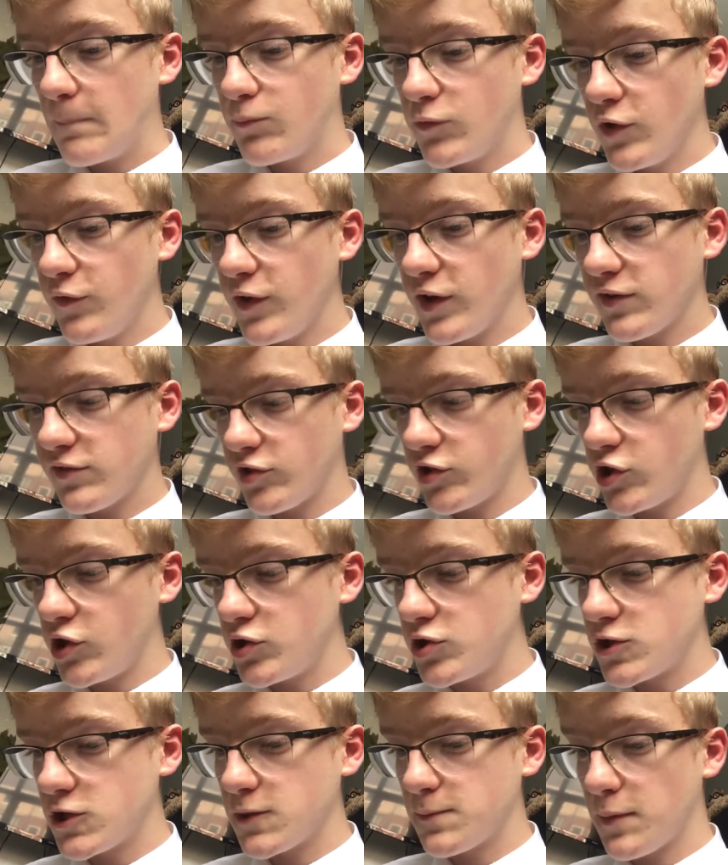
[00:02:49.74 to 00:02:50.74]
Don't think it's on
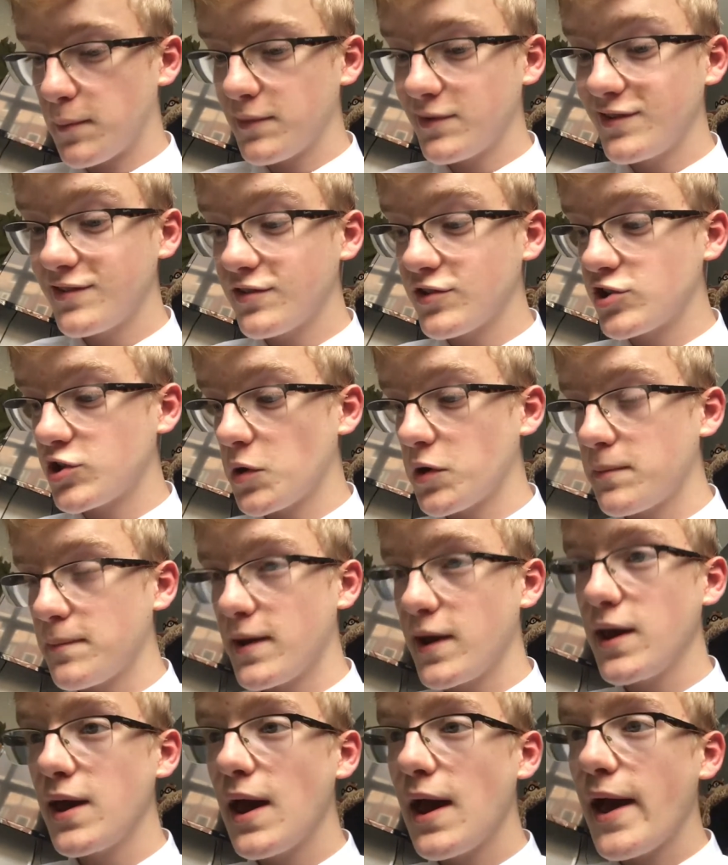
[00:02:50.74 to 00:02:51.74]
YouTube, but my sister showed it
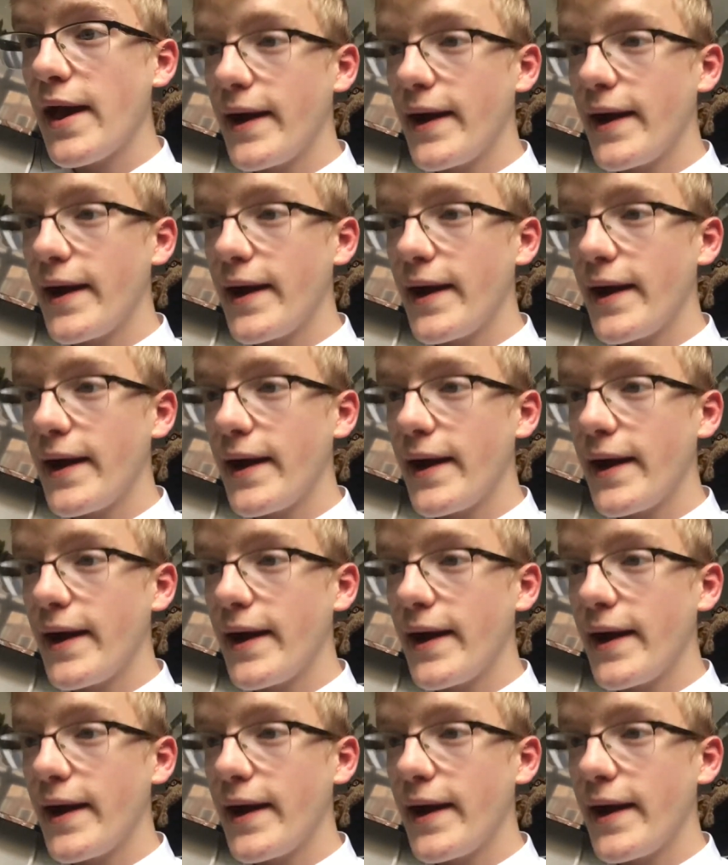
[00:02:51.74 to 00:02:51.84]
me.